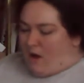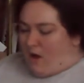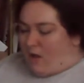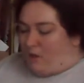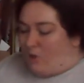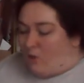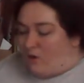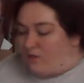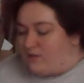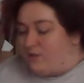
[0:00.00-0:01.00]

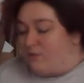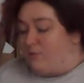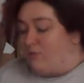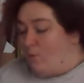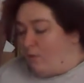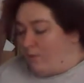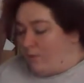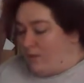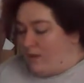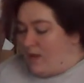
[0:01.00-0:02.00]
authoritative
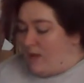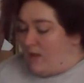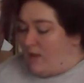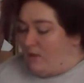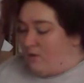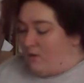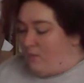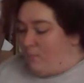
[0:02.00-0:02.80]
form. He